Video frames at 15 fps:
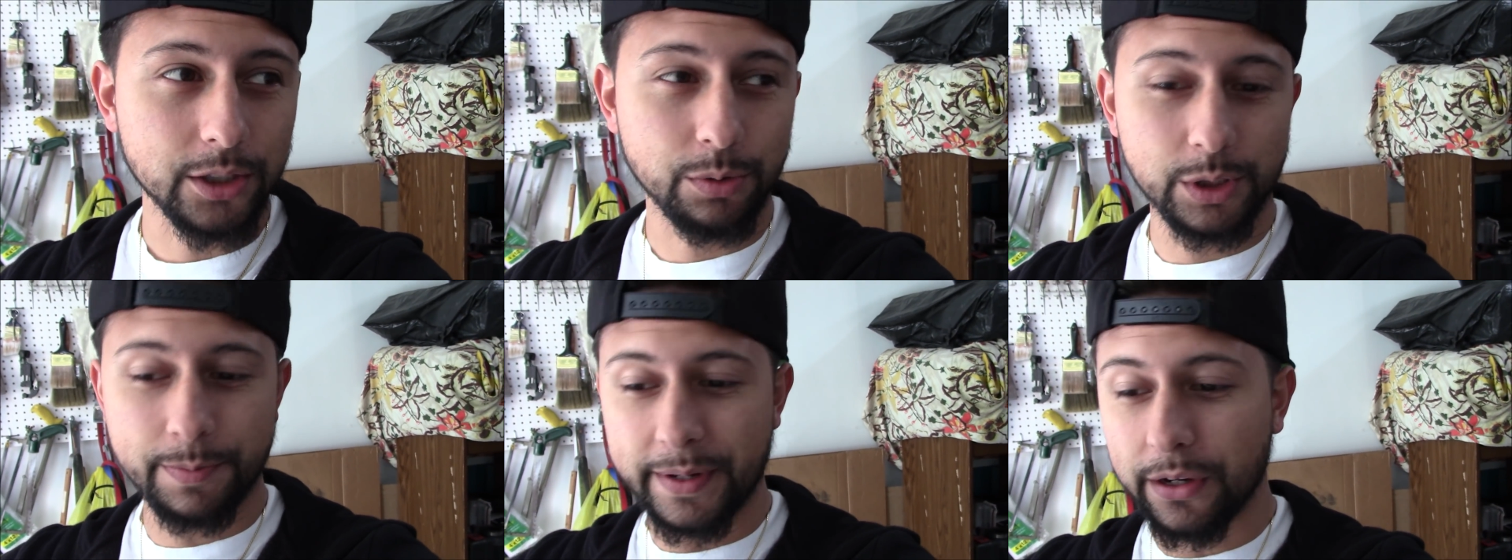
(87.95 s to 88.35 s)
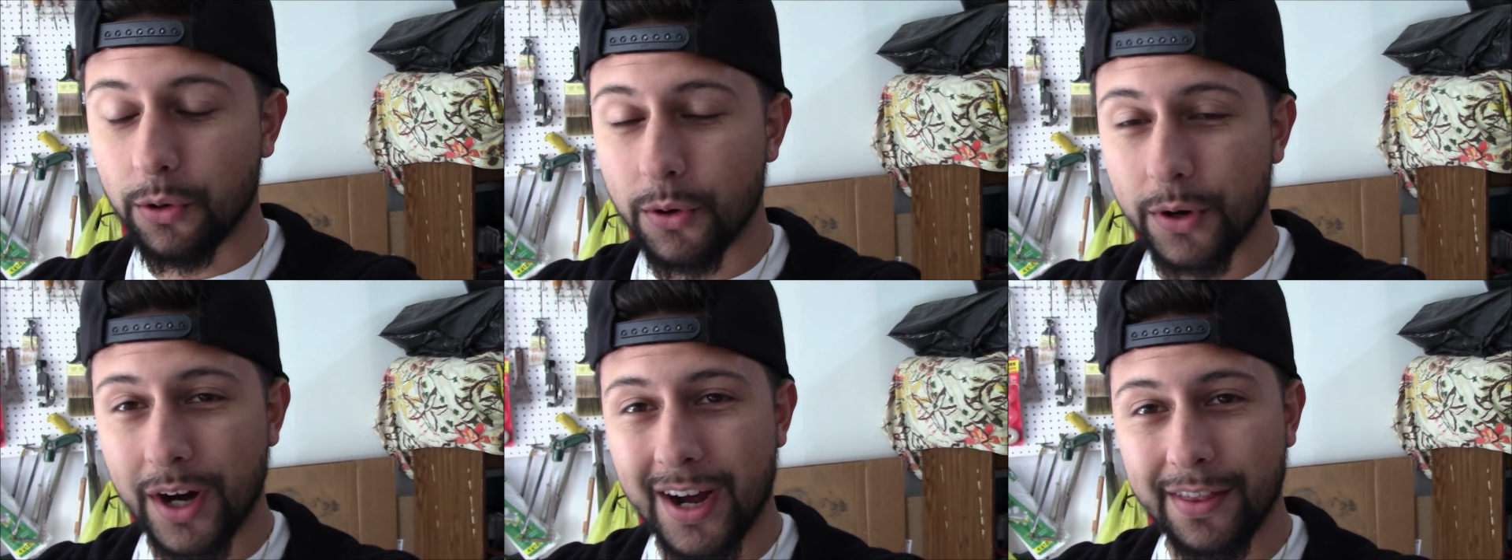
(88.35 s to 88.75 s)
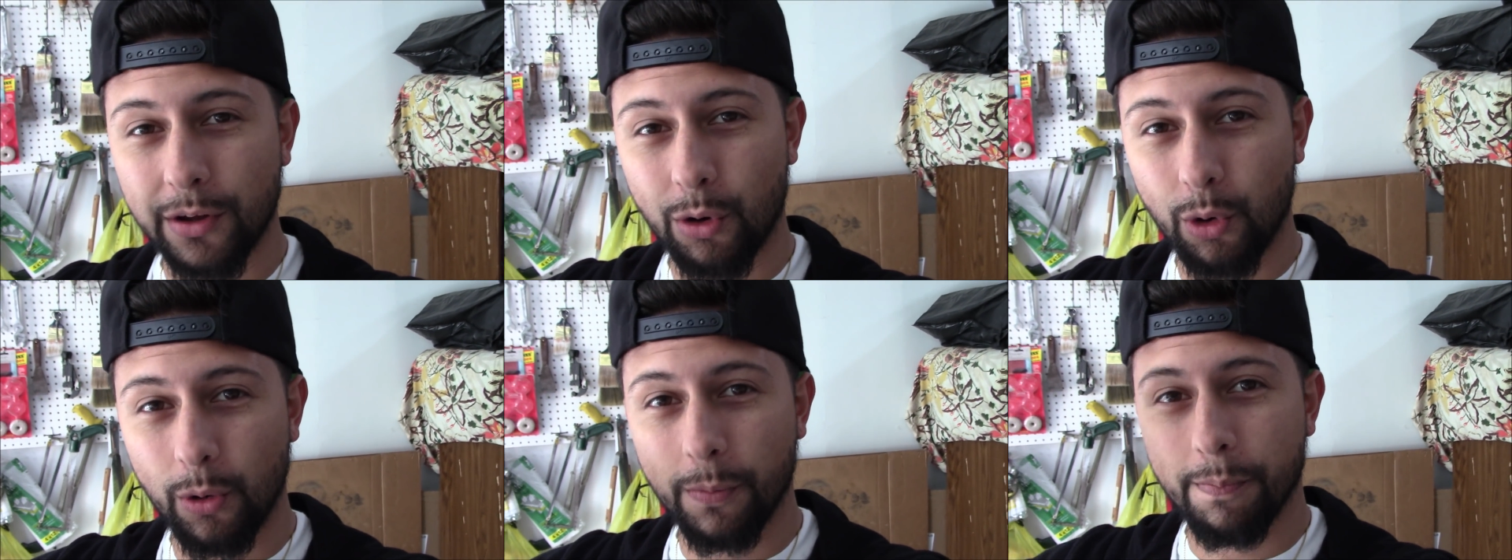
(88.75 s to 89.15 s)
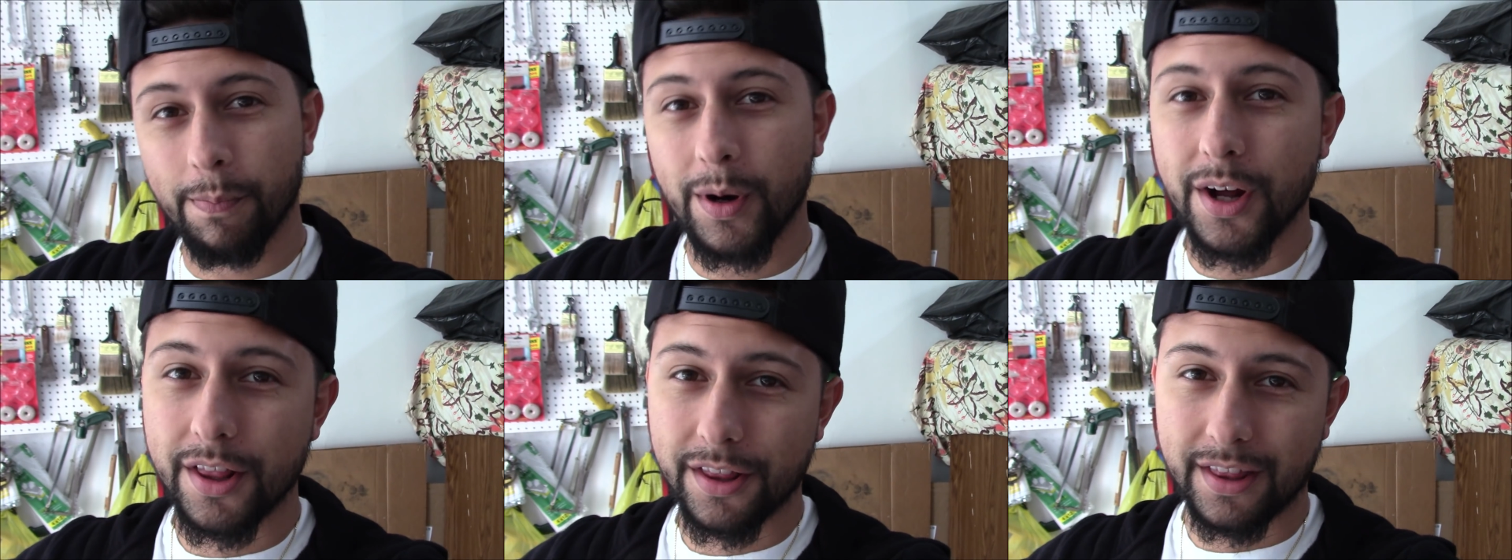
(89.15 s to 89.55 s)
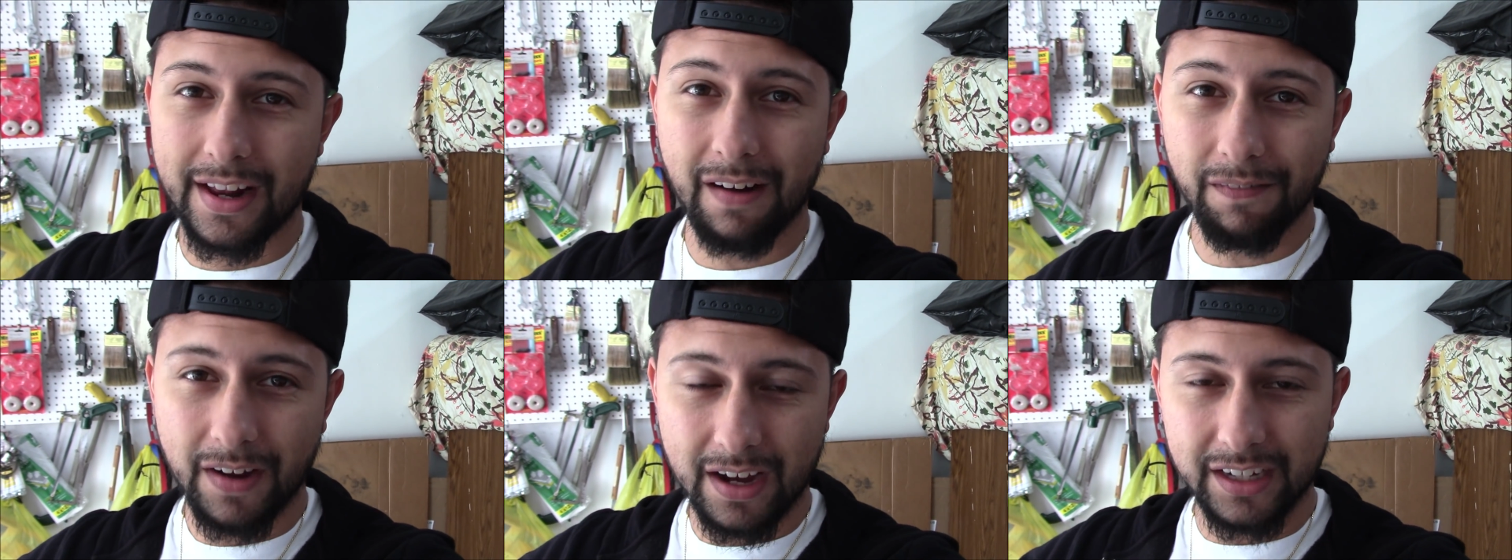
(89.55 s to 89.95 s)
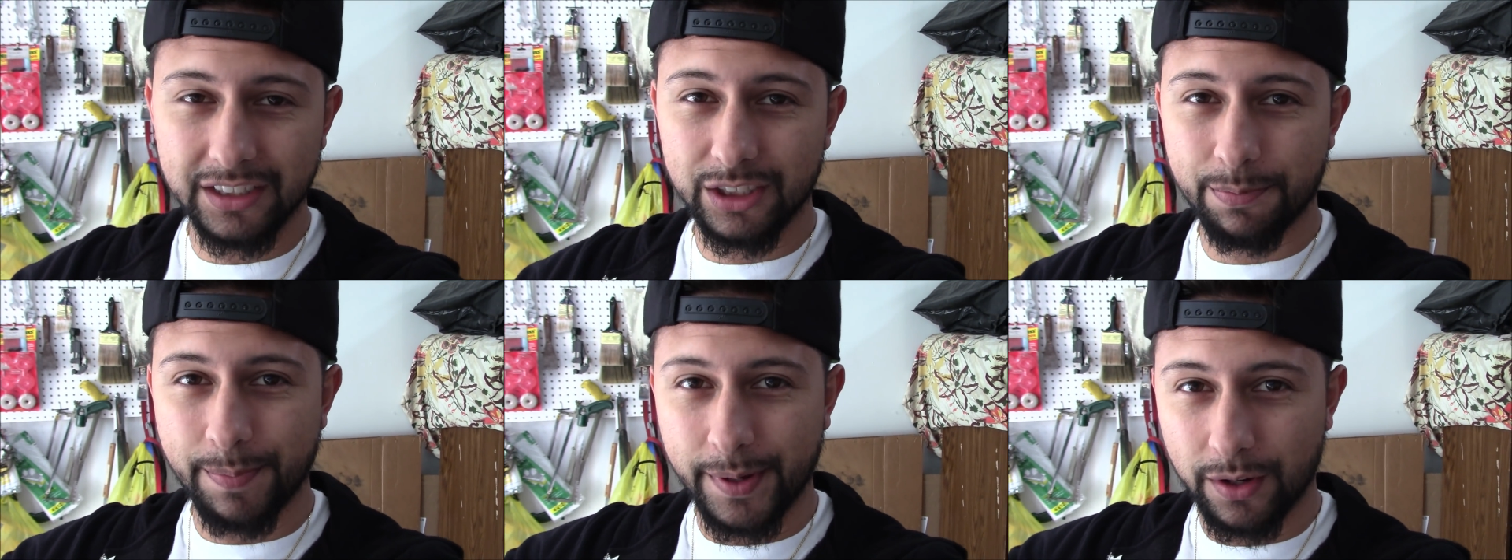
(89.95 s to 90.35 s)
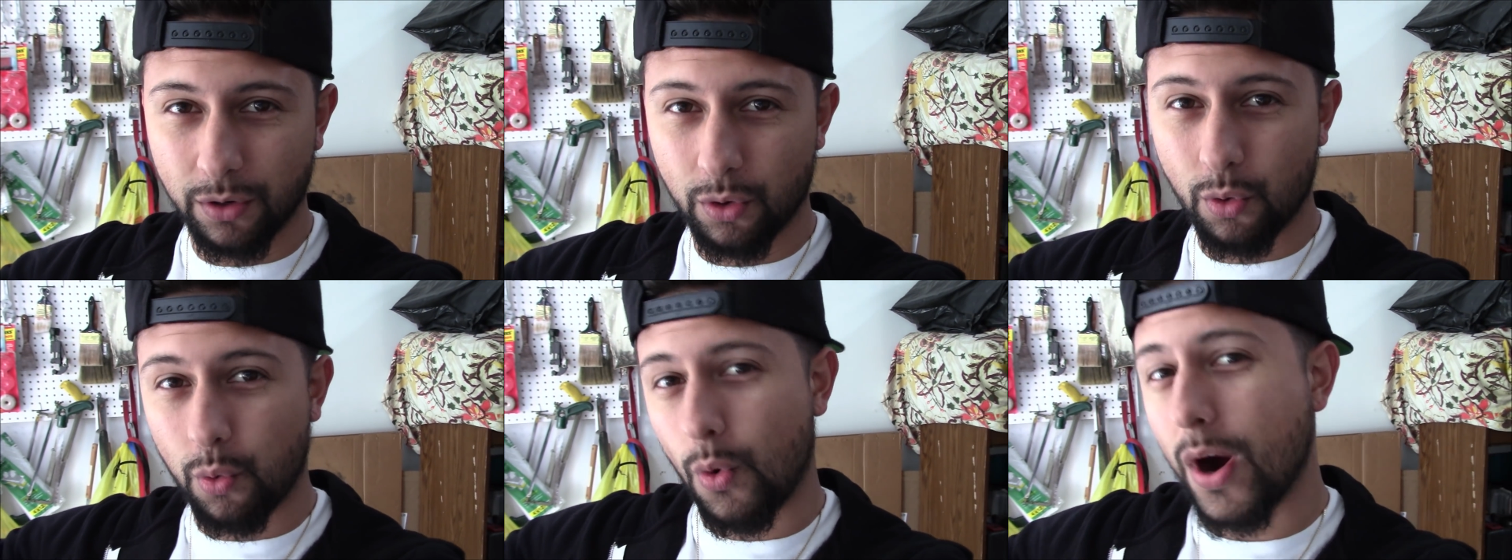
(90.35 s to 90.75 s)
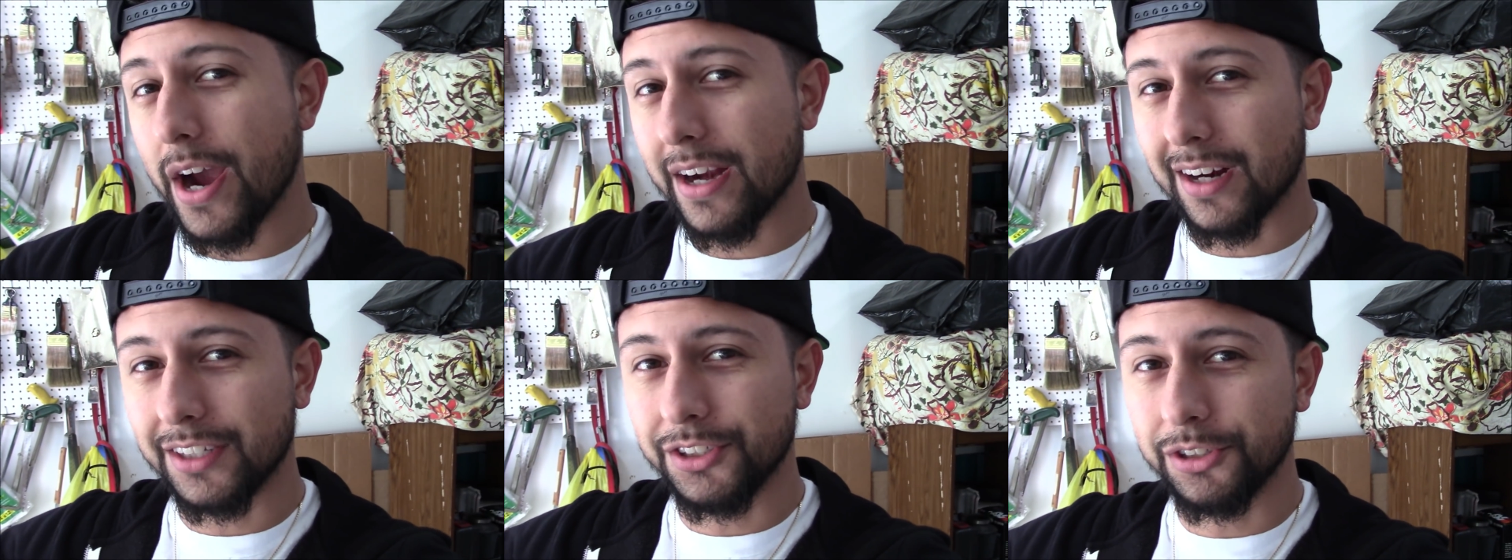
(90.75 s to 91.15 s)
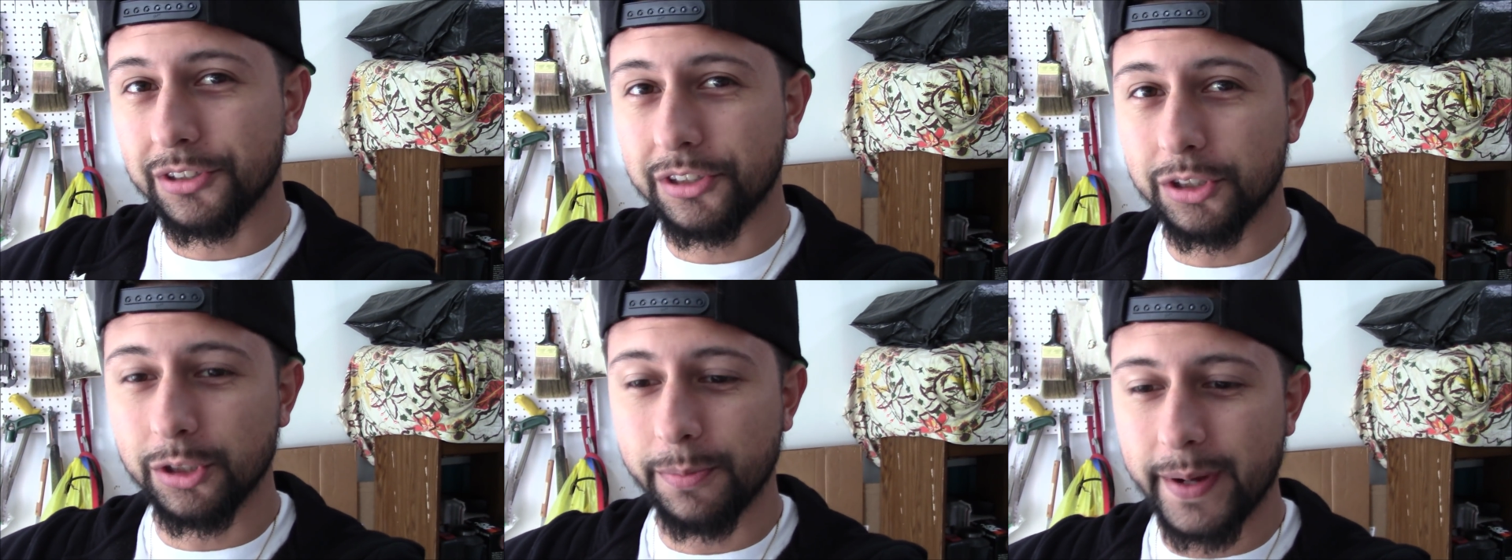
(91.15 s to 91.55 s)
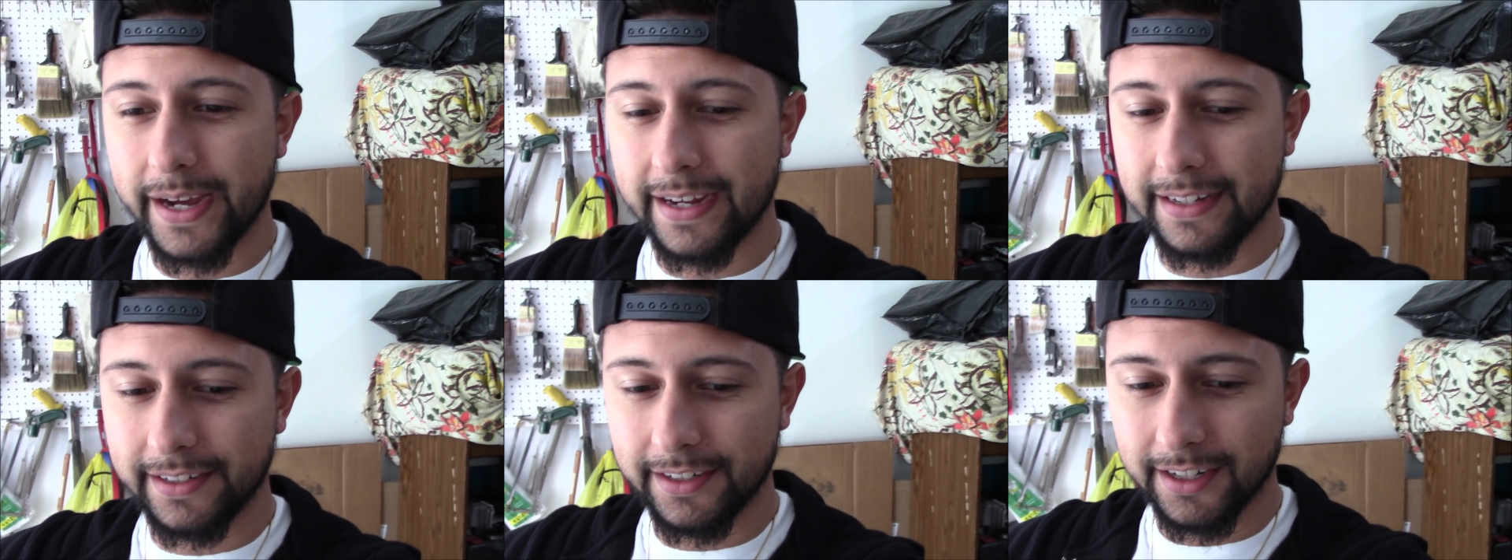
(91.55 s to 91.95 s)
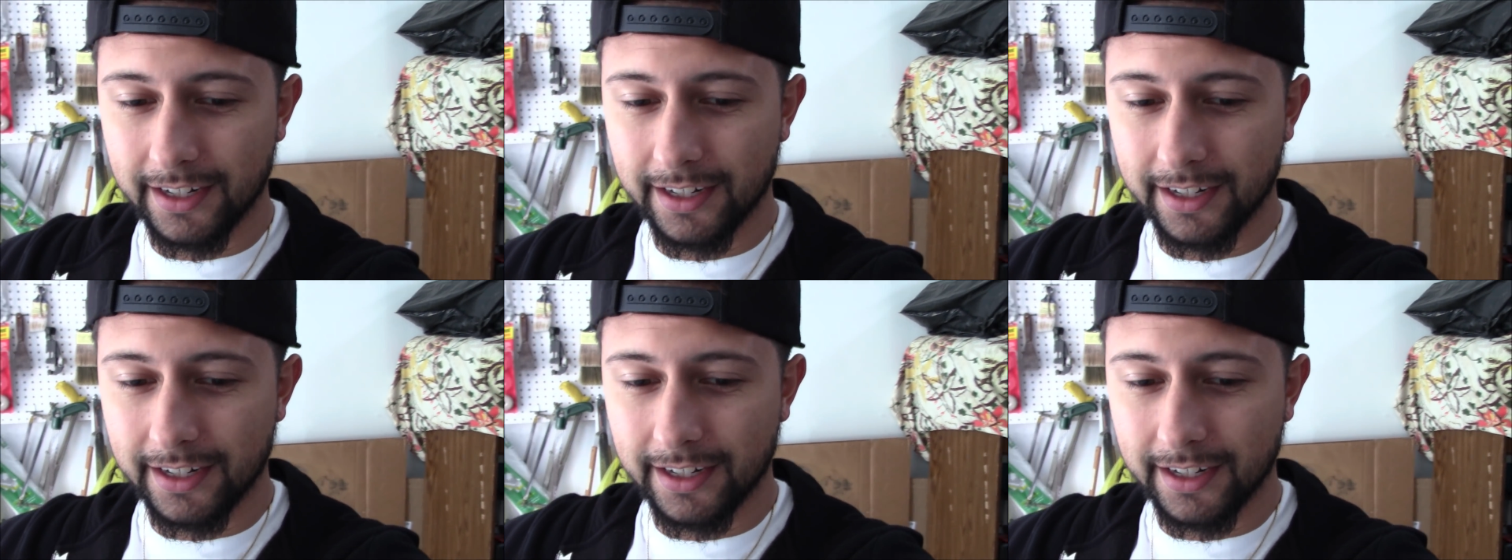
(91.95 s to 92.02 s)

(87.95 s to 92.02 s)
what's been going on the whole month that I've kind of just been quiet on YouTube, and